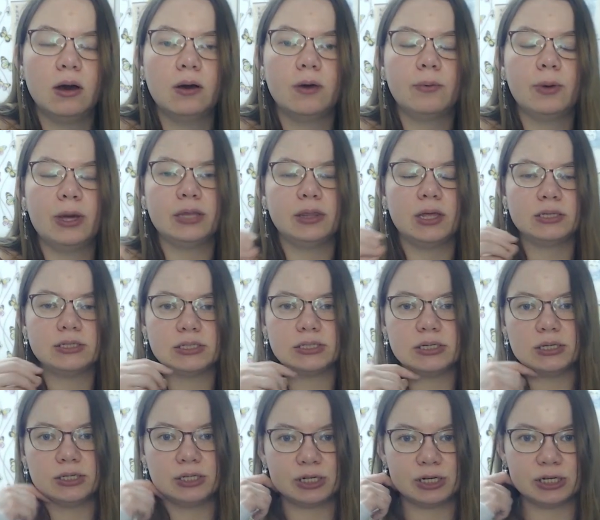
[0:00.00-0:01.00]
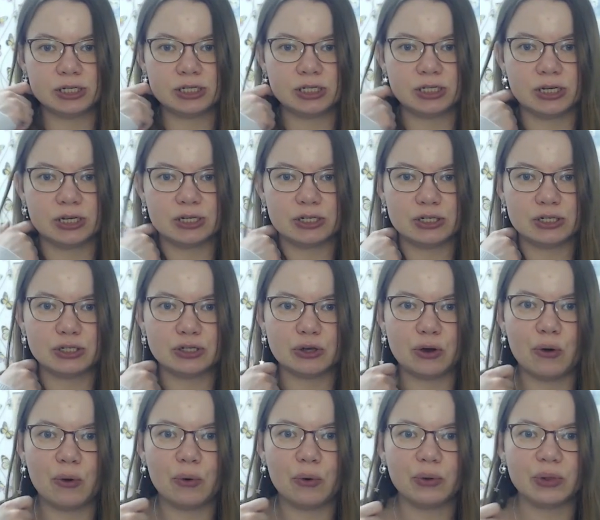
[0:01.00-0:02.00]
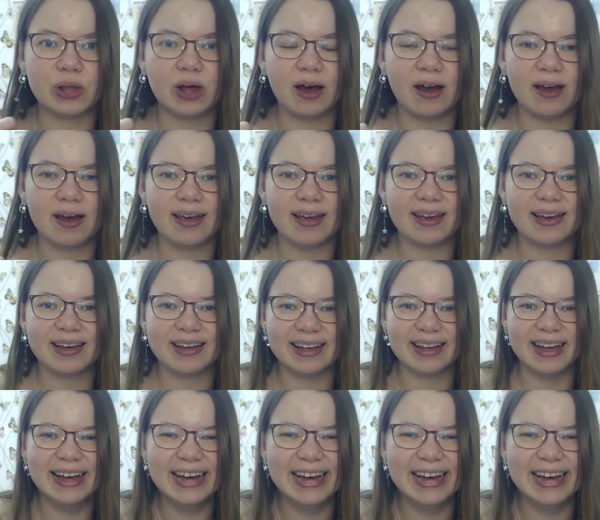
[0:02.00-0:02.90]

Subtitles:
Wait, that's interesting. So, like,